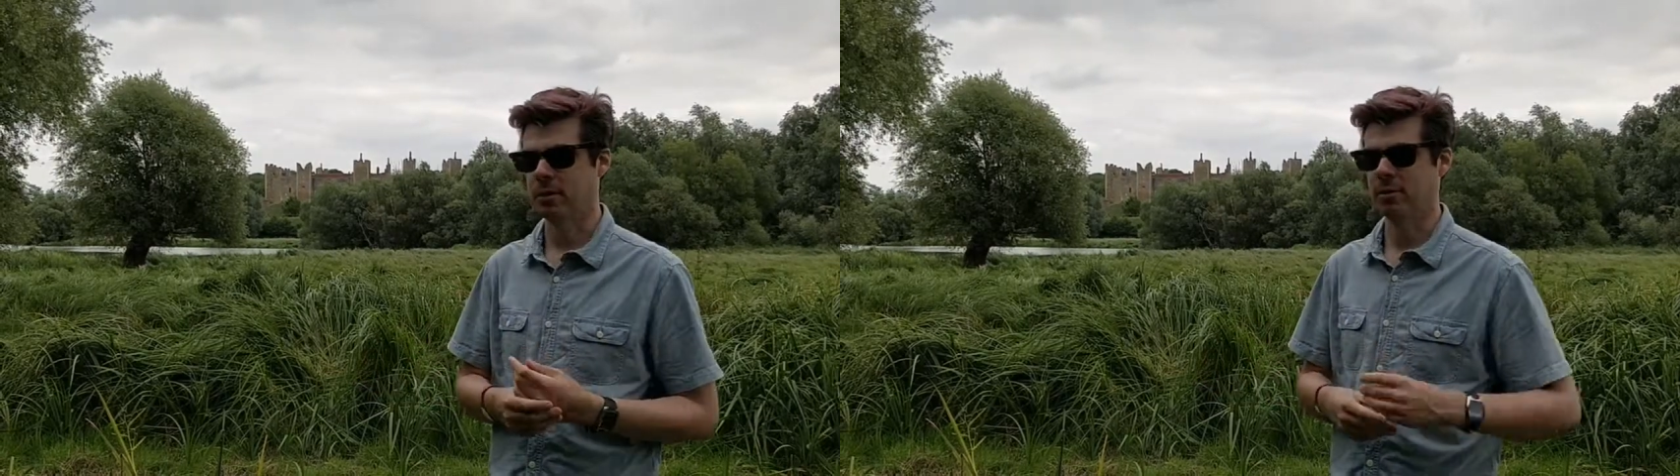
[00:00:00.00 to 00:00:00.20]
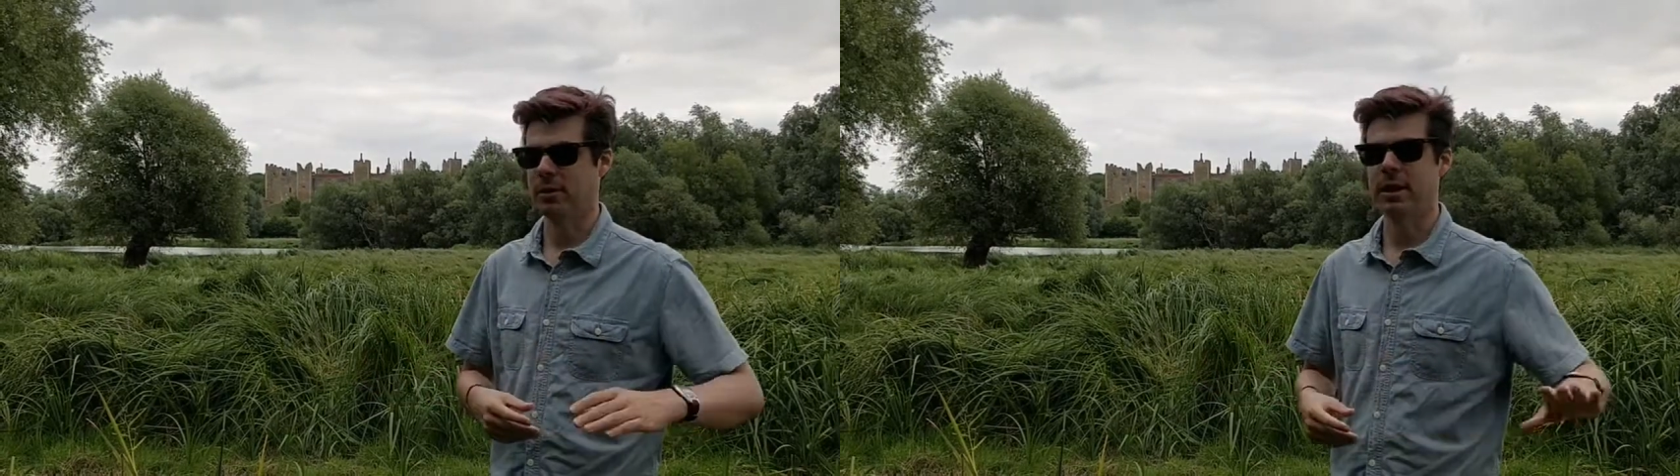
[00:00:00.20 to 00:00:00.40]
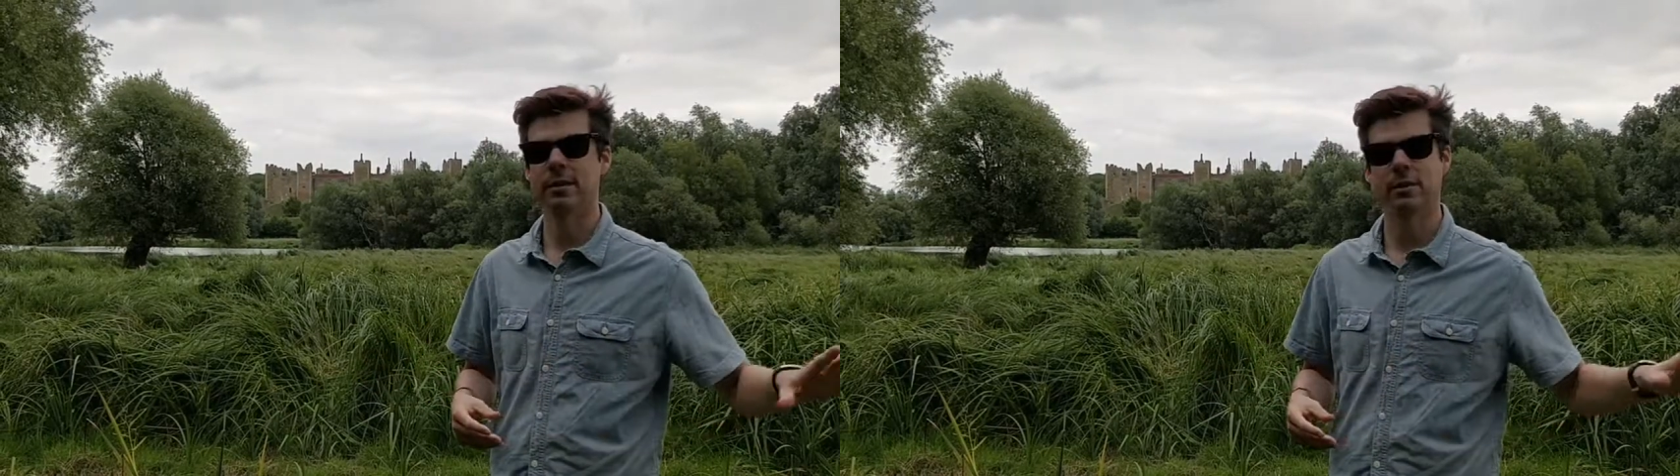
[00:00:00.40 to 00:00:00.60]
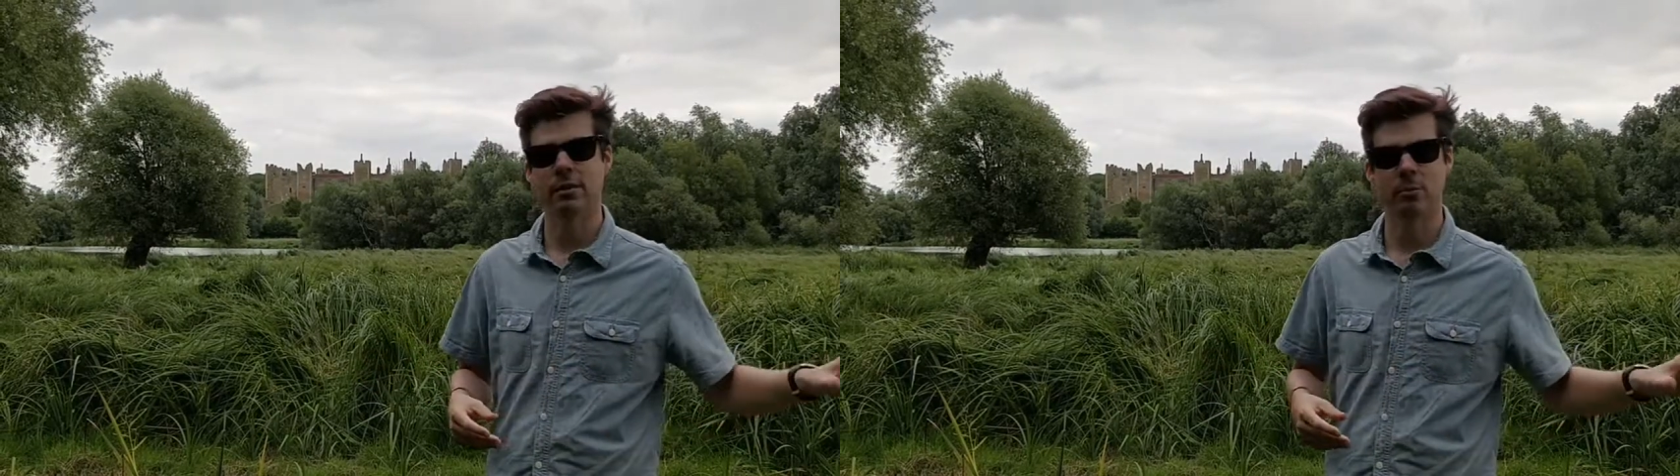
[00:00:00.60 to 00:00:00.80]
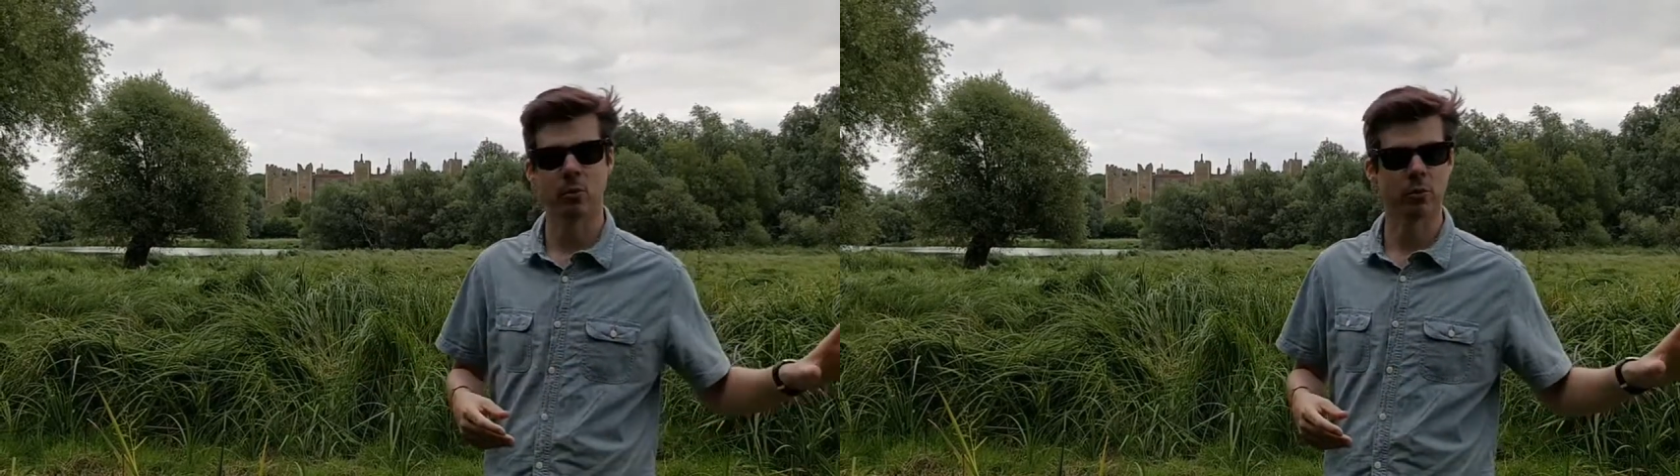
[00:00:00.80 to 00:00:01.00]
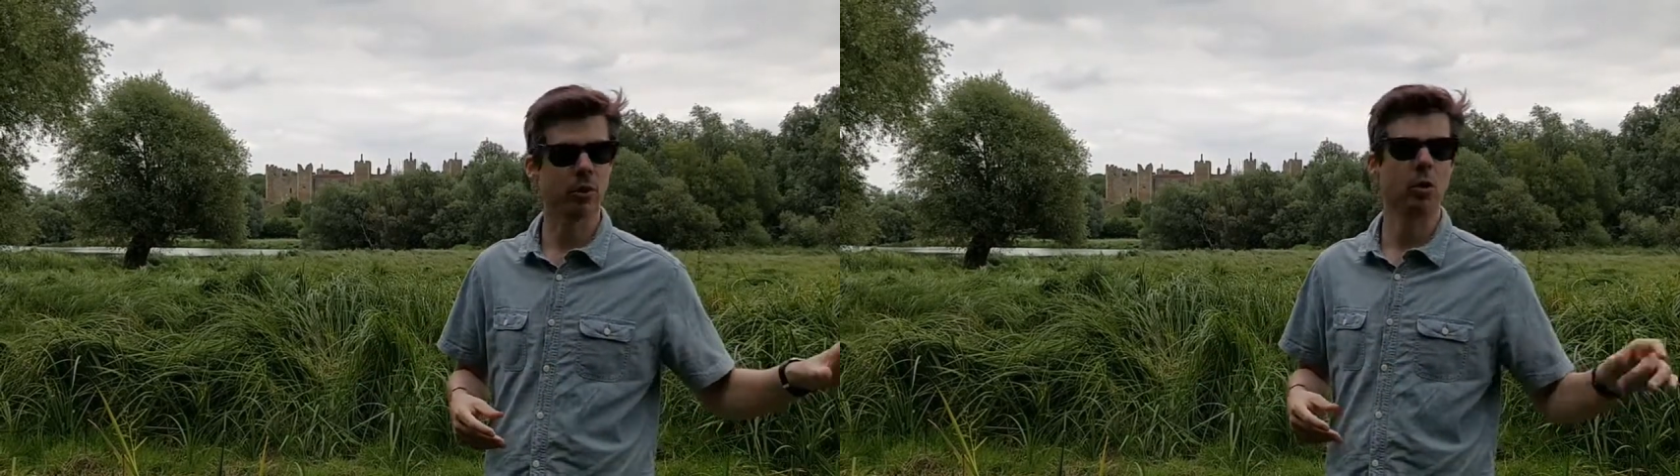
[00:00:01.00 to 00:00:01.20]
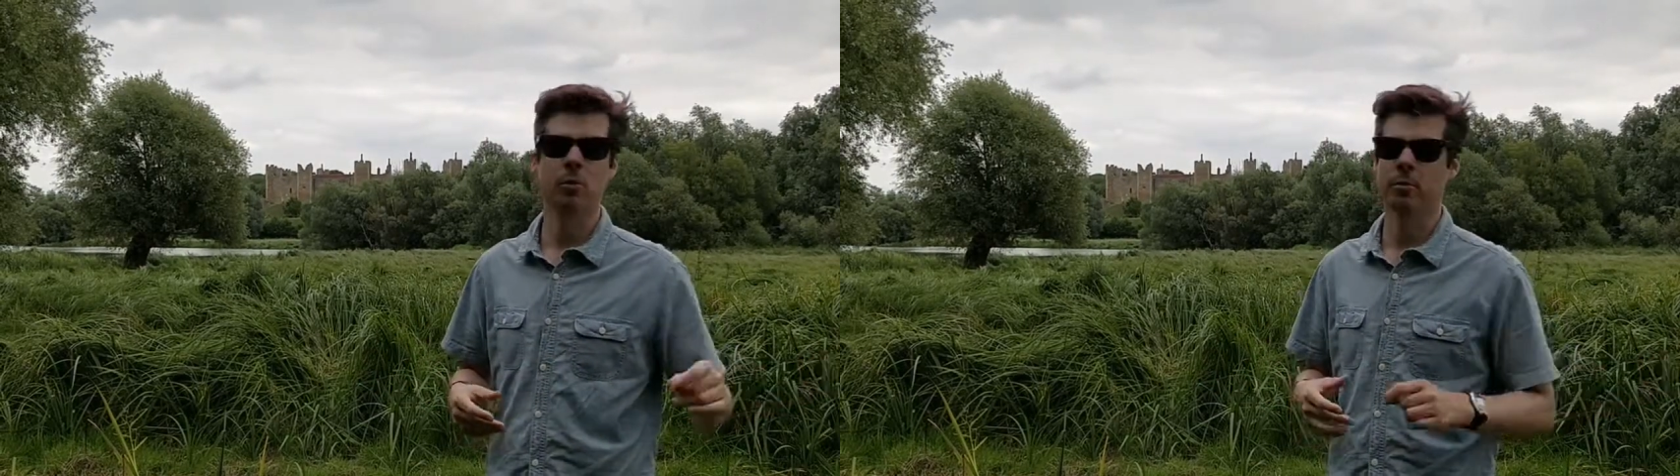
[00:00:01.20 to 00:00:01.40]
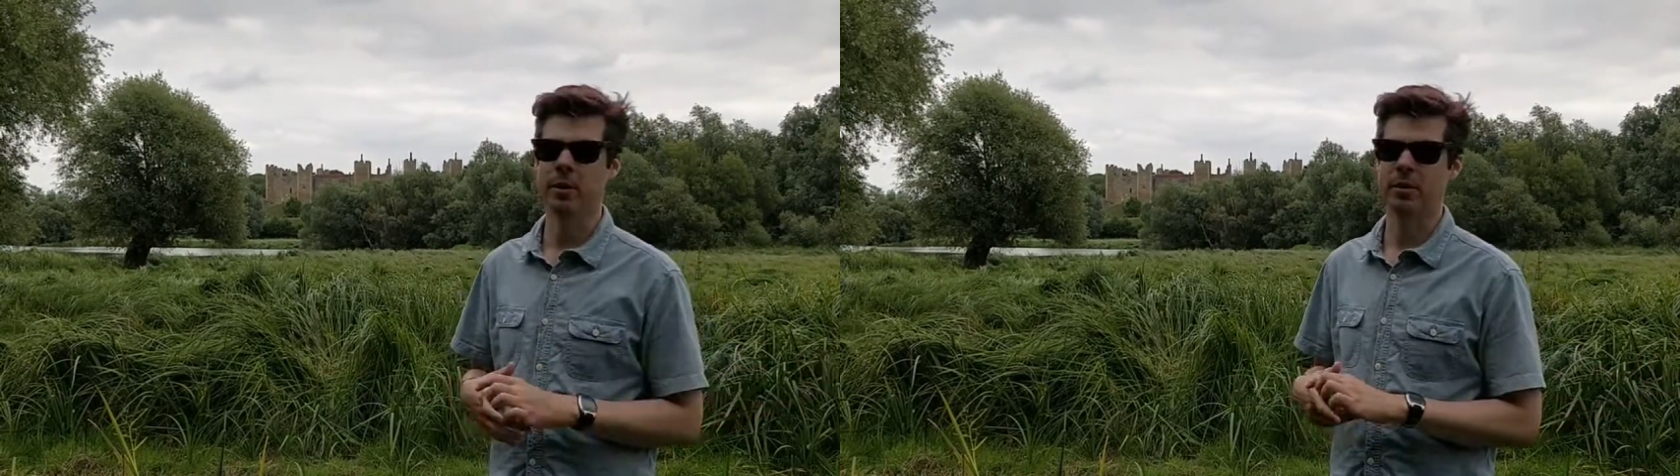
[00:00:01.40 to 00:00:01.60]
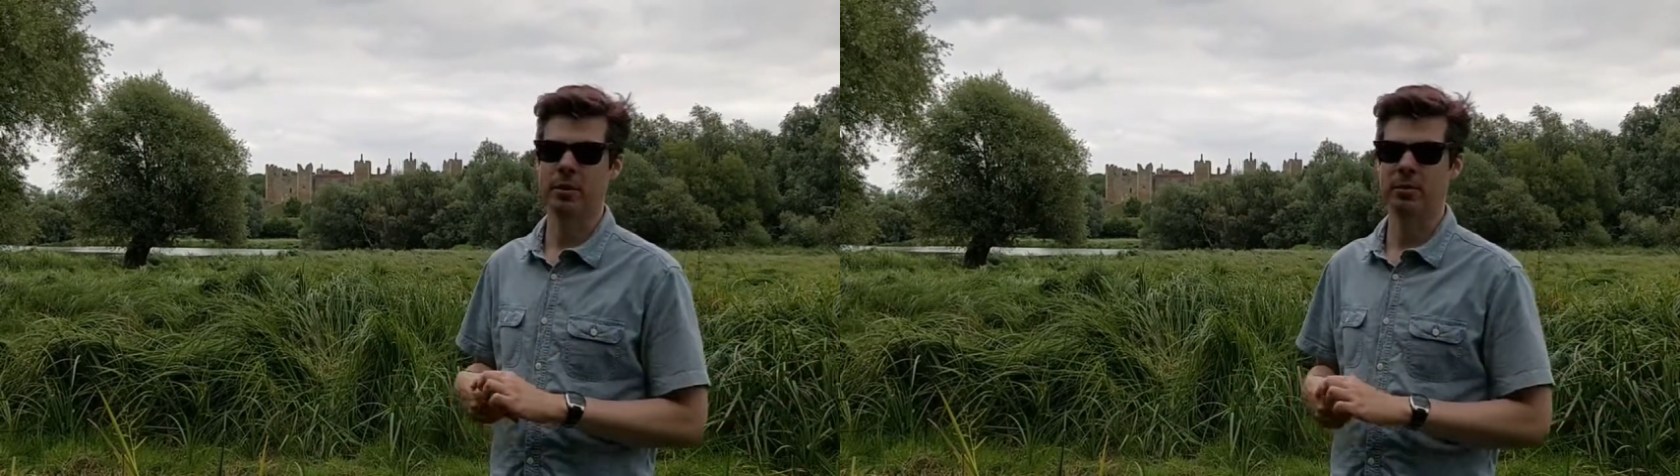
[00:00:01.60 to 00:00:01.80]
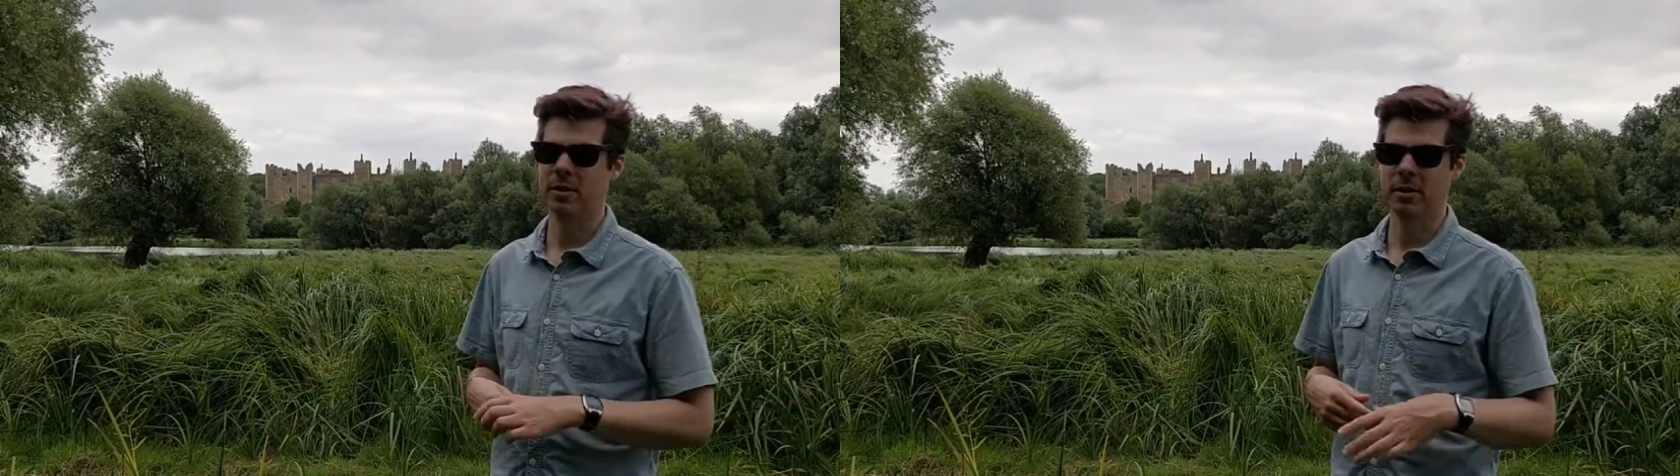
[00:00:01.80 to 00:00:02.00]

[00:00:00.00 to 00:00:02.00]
So say there's a small toll bridge somewhere,